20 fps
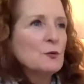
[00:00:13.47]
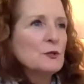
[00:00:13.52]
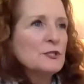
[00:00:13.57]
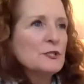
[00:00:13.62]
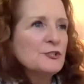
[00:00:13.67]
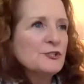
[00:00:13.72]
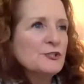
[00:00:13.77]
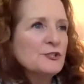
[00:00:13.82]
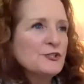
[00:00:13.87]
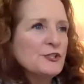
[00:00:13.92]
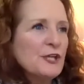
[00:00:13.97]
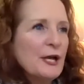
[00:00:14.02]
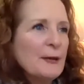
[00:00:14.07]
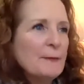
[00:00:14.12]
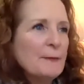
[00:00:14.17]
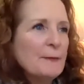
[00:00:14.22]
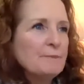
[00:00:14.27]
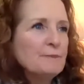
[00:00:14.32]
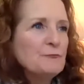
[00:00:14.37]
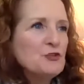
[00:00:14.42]
I
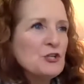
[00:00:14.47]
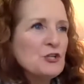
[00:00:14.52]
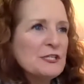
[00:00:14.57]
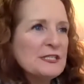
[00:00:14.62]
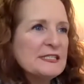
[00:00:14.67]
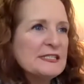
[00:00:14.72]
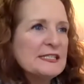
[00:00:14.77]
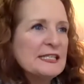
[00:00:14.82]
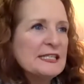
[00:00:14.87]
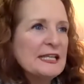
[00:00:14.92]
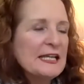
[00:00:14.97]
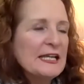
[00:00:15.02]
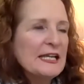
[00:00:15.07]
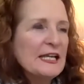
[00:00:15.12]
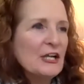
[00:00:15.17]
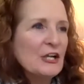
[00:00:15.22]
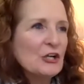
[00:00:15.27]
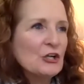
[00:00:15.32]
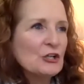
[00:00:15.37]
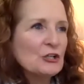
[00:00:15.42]
was just
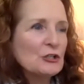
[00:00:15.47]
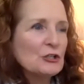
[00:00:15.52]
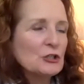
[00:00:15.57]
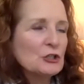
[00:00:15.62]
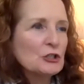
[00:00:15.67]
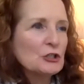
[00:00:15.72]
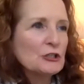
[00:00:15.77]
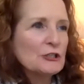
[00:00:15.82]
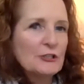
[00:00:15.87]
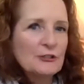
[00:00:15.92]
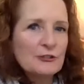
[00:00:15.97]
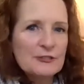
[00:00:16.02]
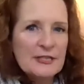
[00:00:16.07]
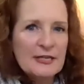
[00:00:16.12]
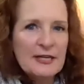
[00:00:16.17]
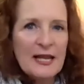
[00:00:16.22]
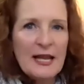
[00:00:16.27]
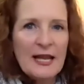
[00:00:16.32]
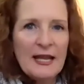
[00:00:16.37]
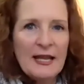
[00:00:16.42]
sitting here earlier
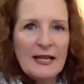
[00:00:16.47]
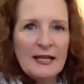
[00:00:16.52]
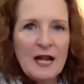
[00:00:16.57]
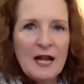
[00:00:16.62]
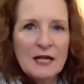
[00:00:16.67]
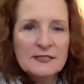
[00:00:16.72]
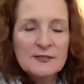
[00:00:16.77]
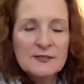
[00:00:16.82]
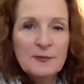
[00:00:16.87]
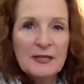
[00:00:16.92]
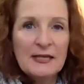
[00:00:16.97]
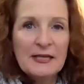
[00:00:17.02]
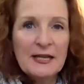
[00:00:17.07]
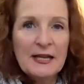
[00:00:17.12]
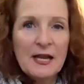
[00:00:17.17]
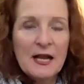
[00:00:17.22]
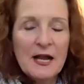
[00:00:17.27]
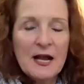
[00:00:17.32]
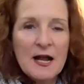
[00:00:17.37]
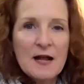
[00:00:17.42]
today contemplating
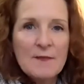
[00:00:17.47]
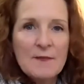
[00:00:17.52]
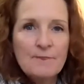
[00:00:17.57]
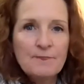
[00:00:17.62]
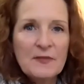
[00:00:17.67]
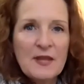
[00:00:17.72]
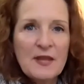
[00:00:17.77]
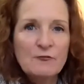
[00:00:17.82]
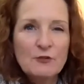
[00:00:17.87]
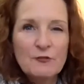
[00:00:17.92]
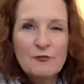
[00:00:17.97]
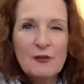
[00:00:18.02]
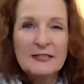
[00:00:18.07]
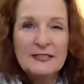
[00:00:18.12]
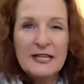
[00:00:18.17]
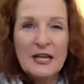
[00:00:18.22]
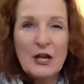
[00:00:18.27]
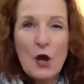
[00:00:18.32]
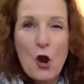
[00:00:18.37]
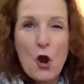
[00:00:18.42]
and
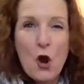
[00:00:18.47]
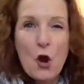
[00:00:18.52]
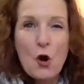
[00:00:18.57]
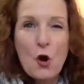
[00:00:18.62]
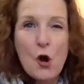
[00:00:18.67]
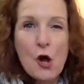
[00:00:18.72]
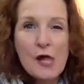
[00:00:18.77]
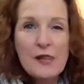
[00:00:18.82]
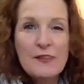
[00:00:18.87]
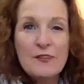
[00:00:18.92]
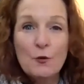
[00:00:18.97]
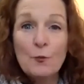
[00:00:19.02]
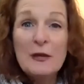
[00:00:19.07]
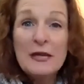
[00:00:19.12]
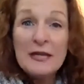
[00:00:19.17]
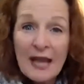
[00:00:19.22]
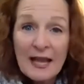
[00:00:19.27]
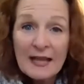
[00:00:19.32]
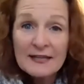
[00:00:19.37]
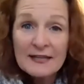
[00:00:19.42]
reflecting on the
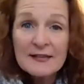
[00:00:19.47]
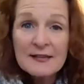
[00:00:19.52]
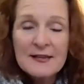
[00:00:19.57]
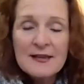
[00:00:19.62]
weekend.